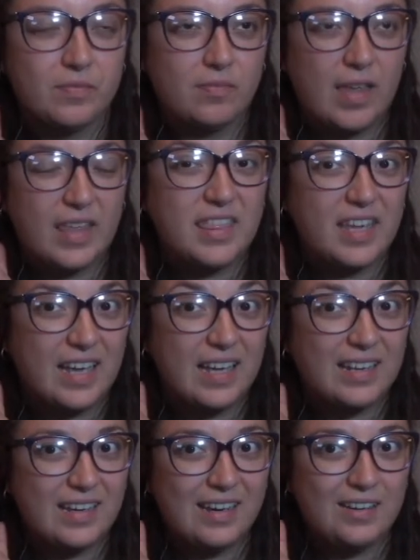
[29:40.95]
I think I
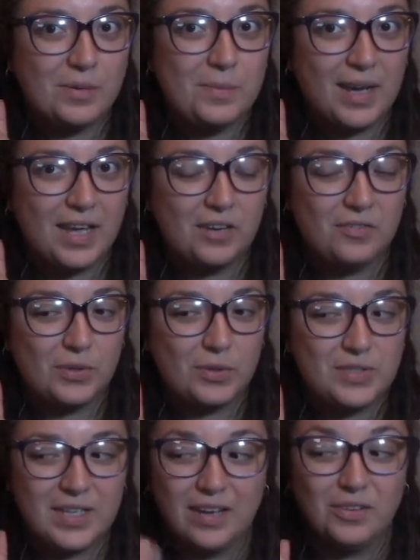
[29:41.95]
can hear it in my
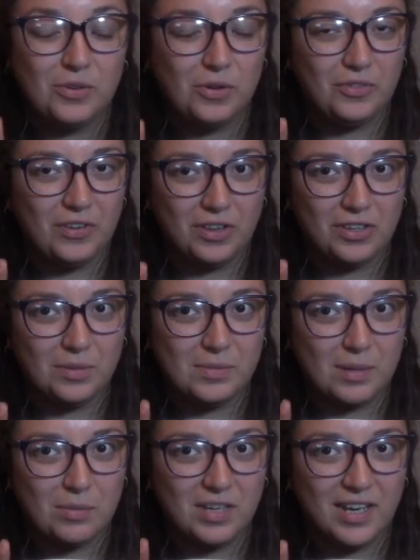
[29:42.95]
headphones. I don't know if y'all are gonna be
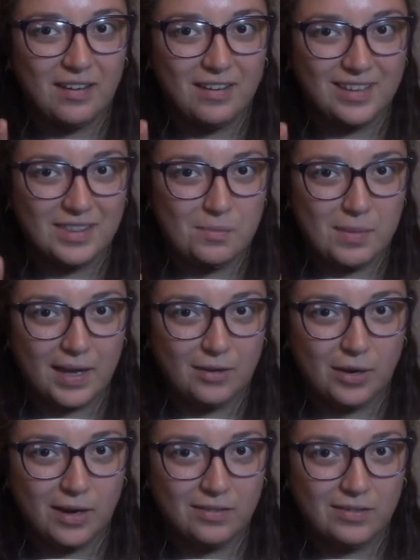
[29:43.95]
able to hear it in the
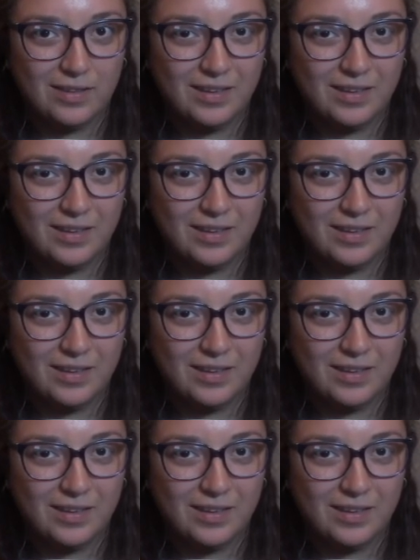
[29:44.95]
background,